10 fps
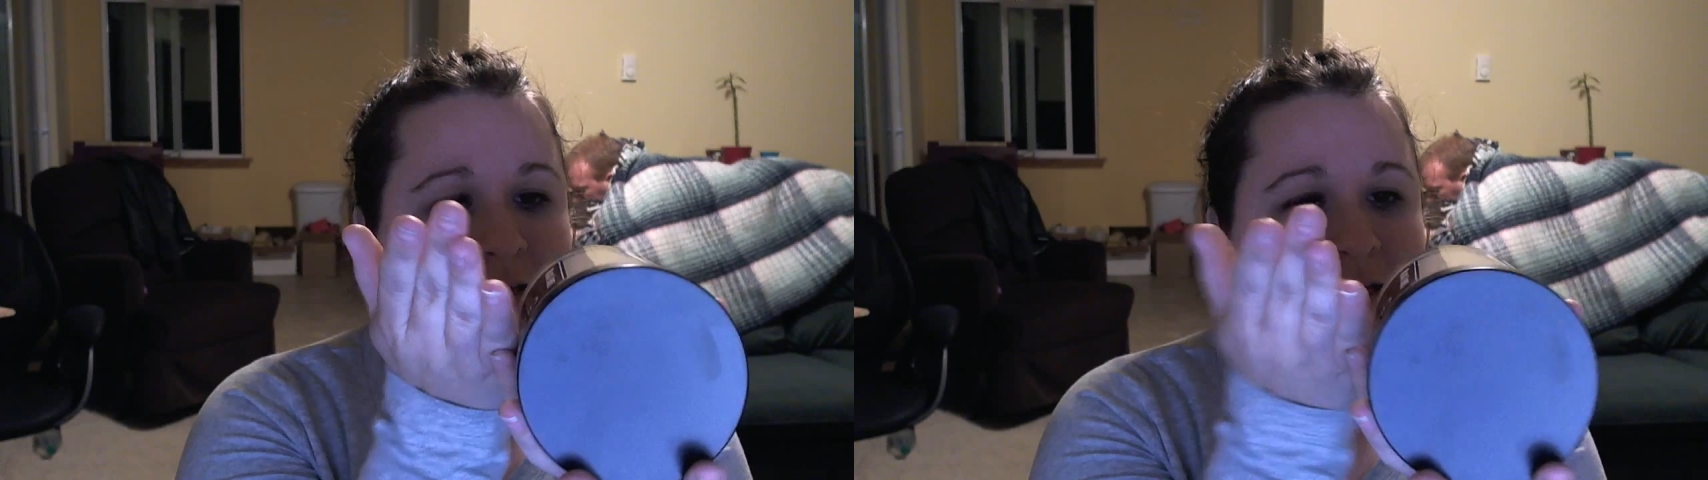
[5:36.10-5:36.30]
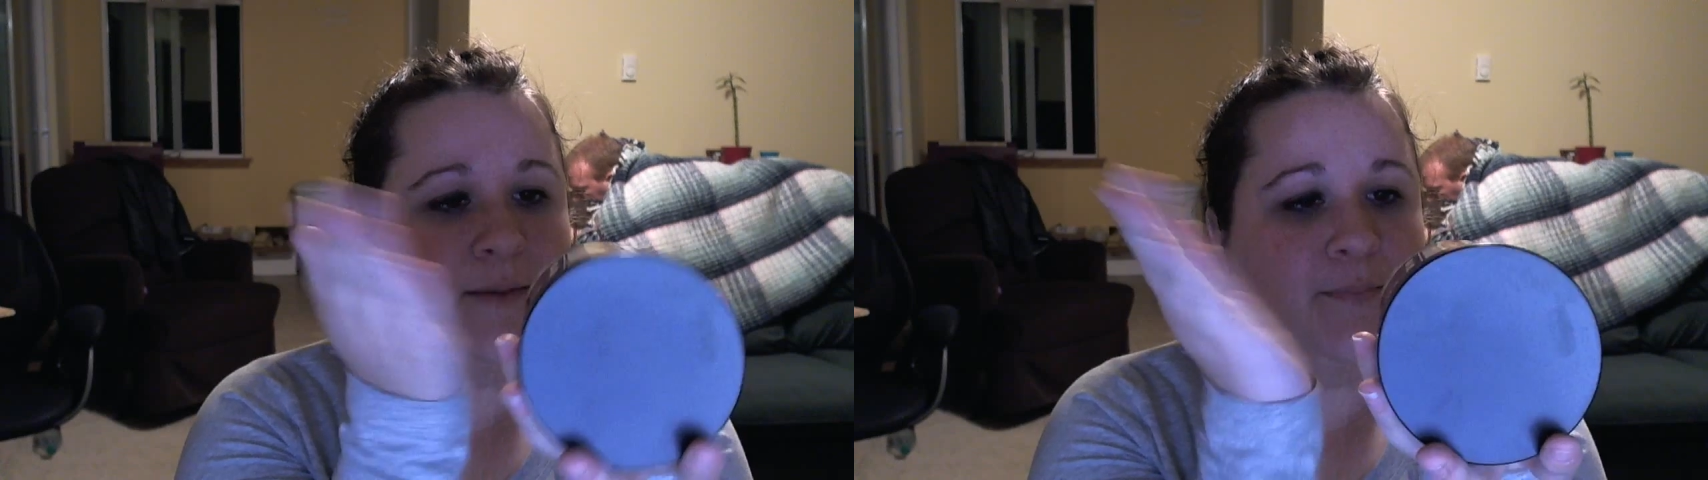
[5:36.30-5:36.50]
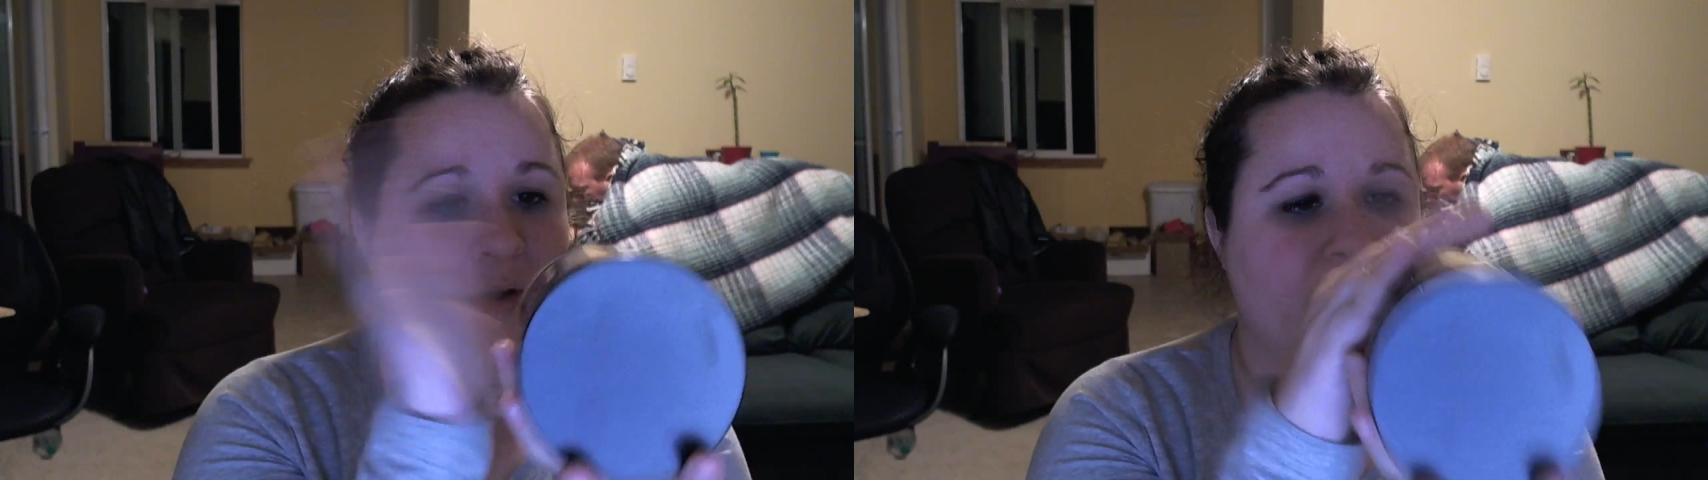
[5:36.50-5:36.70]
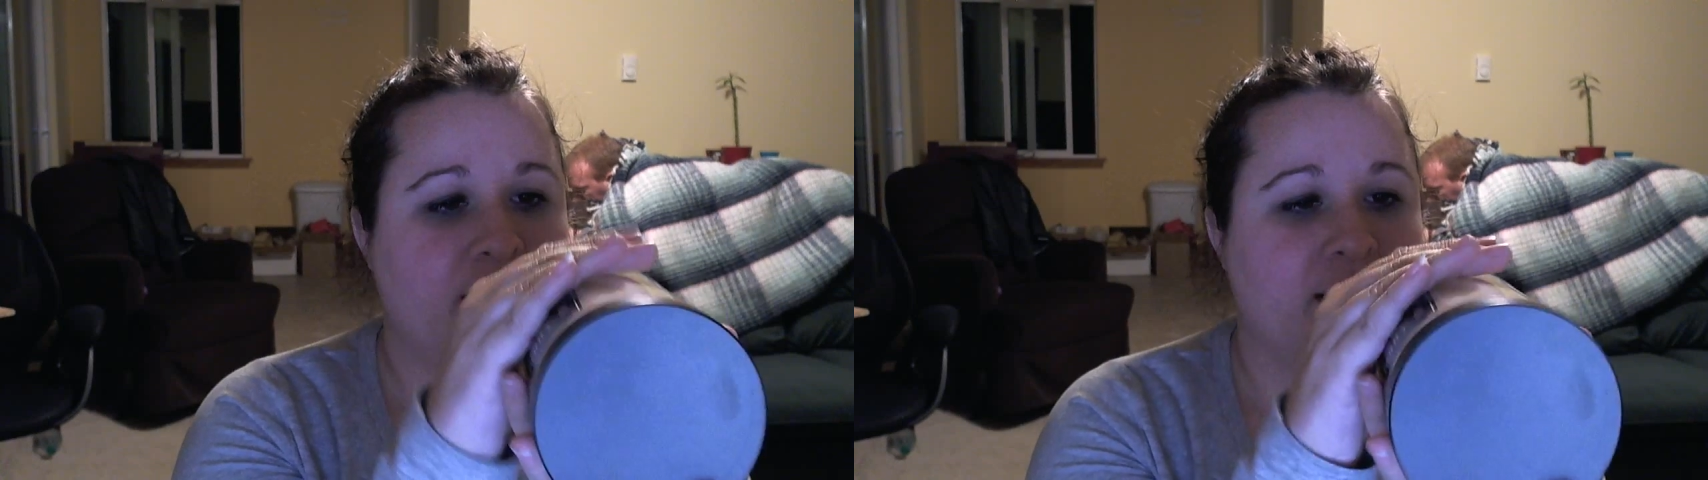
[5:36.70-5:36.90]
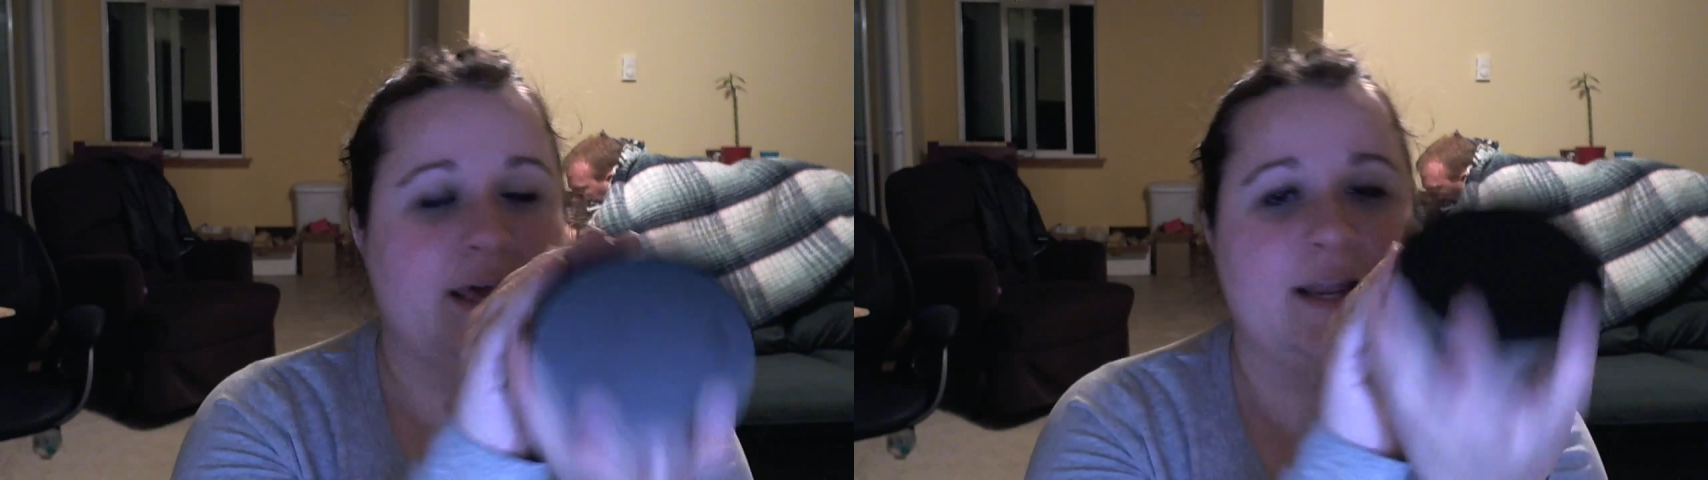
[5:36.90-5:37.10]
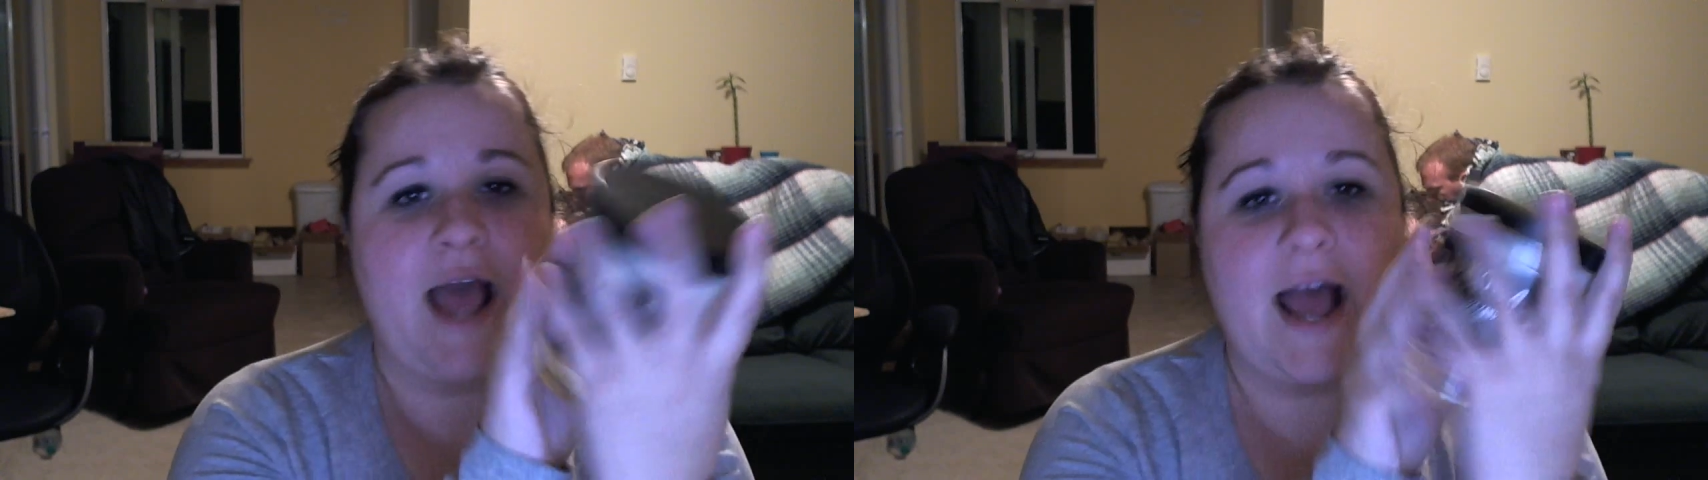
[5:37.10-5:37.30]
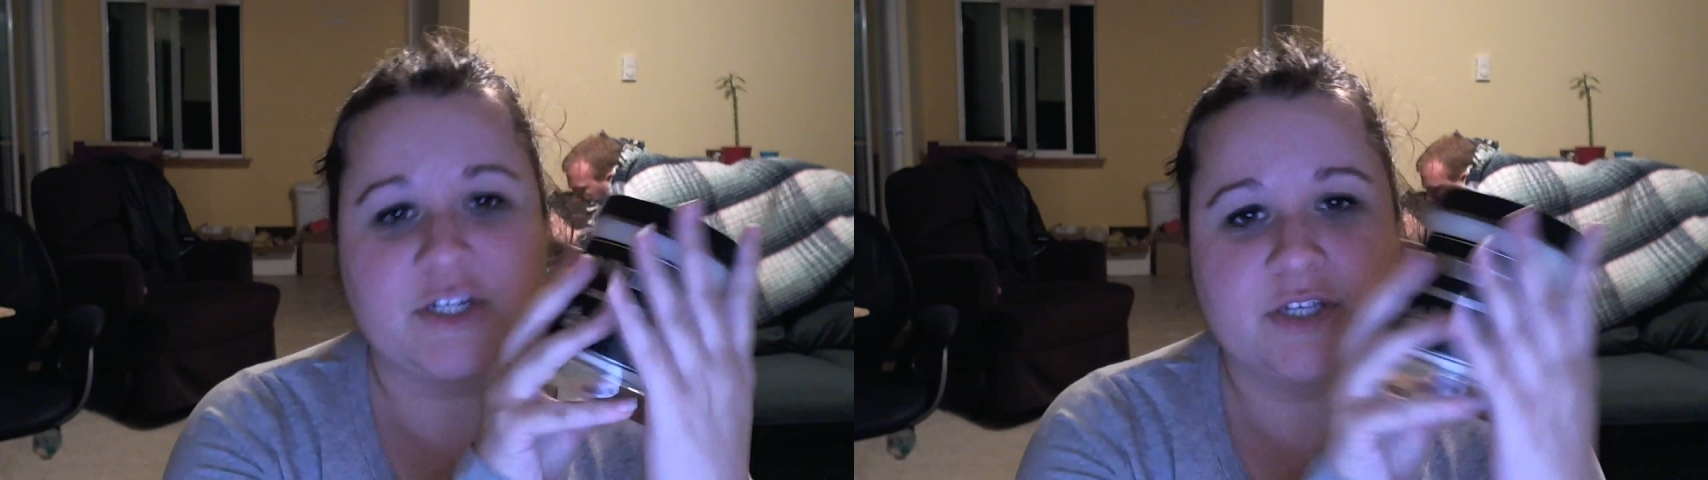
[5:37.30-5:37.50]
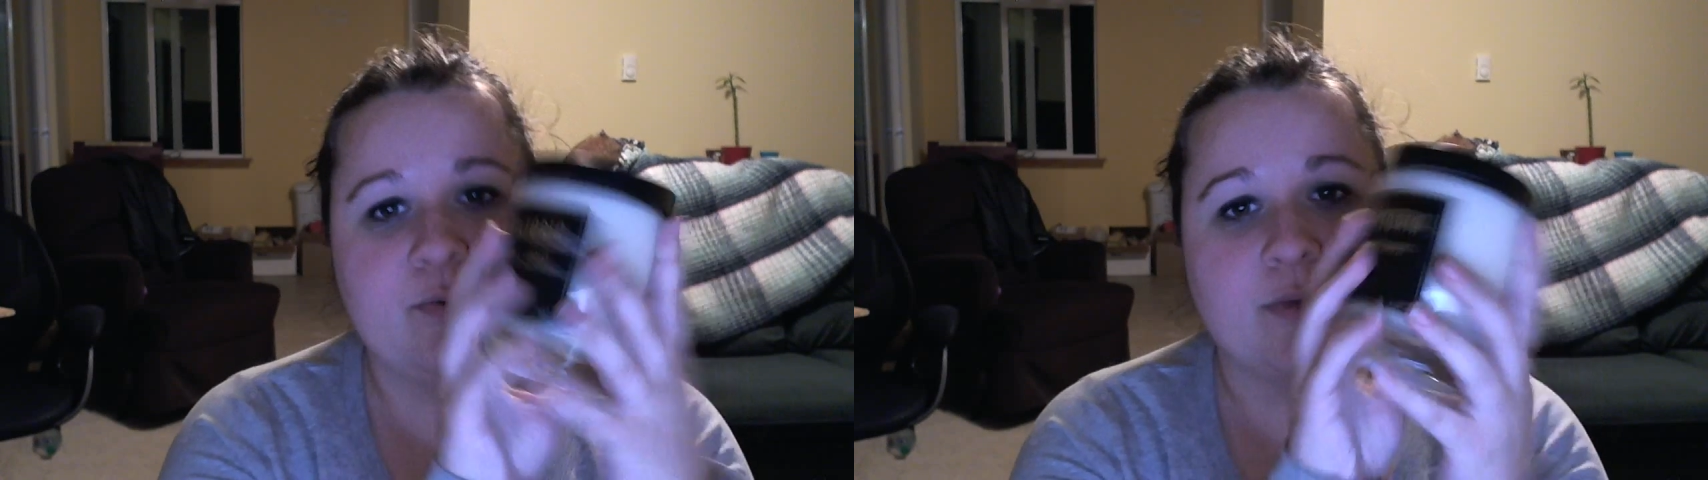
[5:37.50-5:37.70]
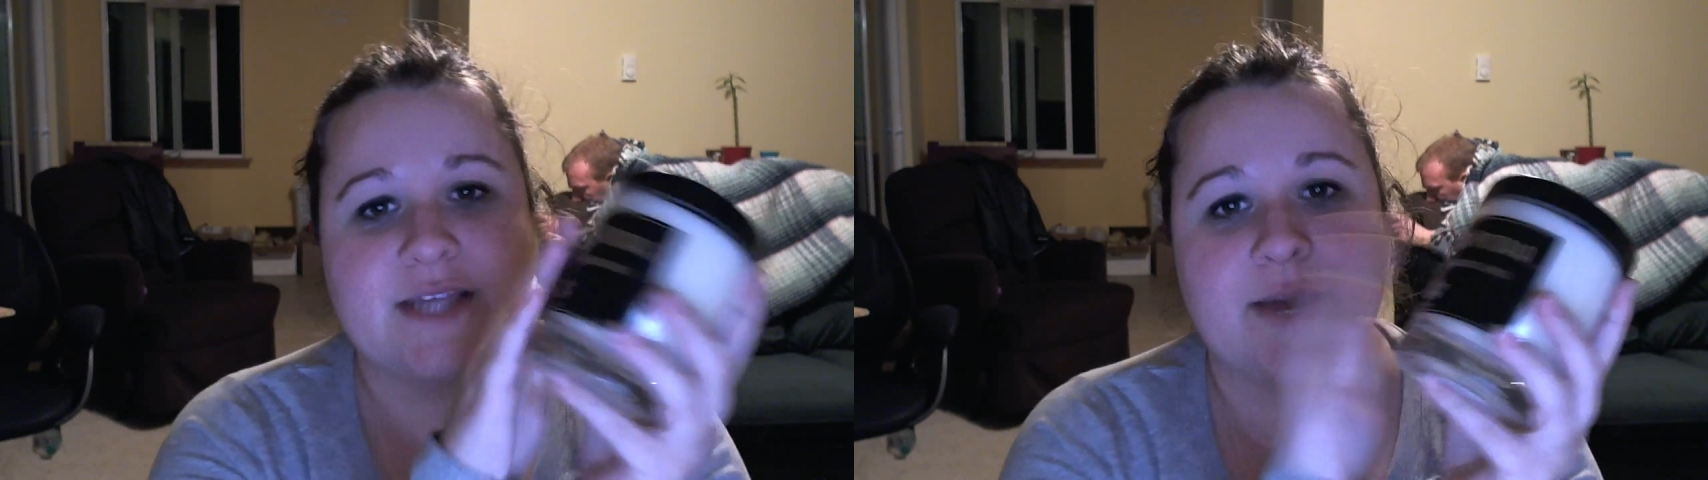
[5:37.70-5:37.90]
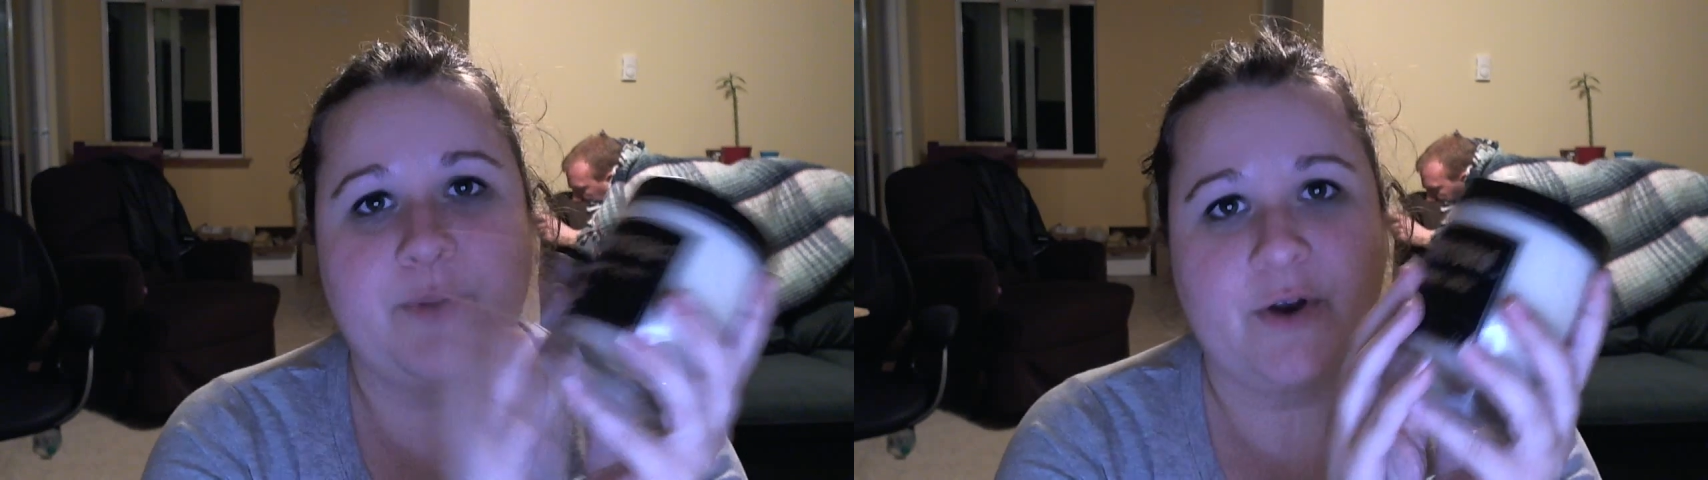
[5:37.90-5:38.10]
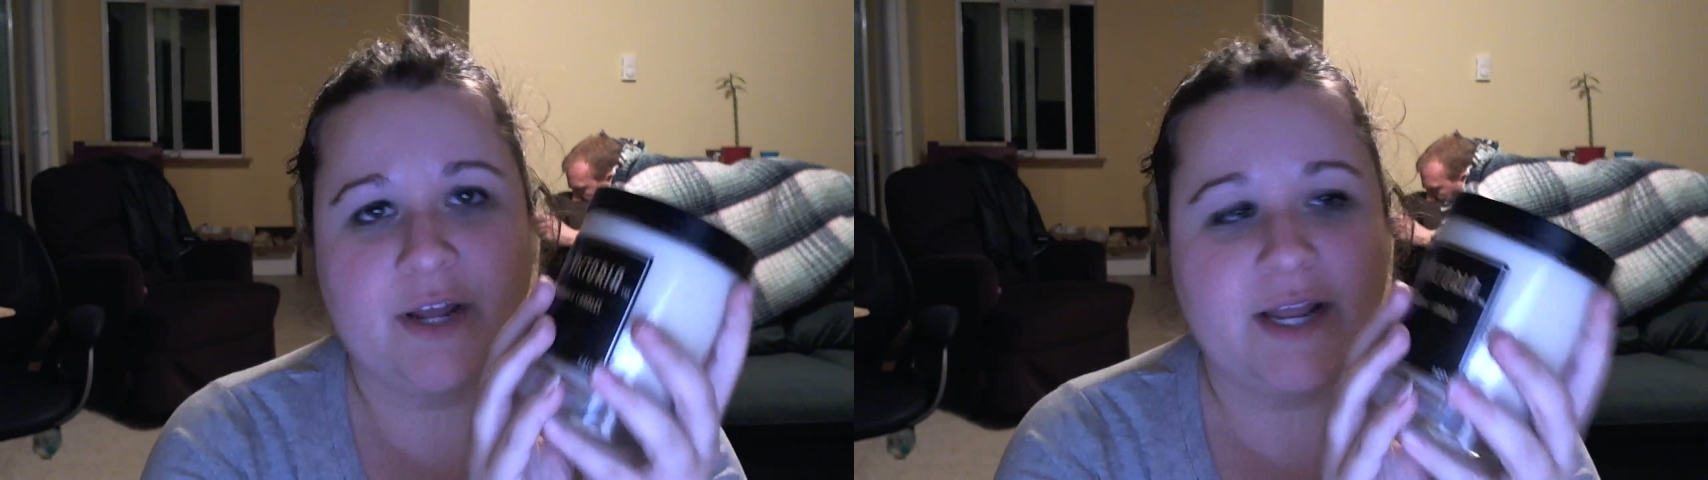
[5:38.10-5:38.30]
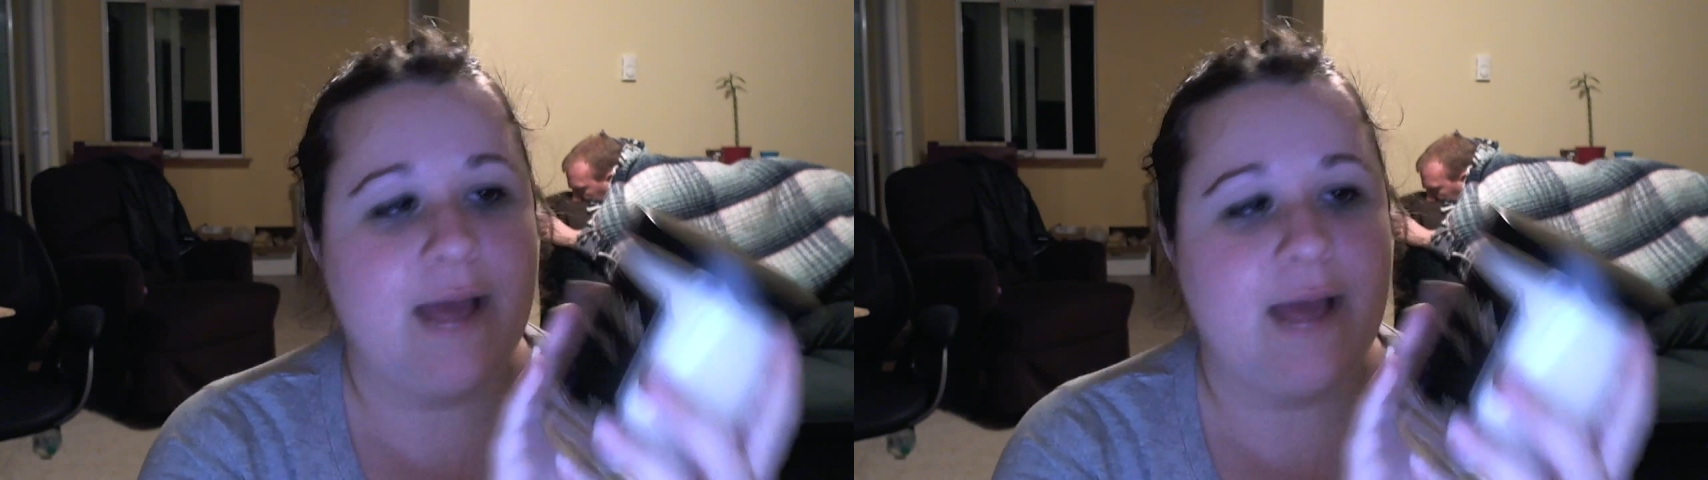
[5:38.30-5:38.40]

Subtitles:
to get burning on it. And actually, once I burn it,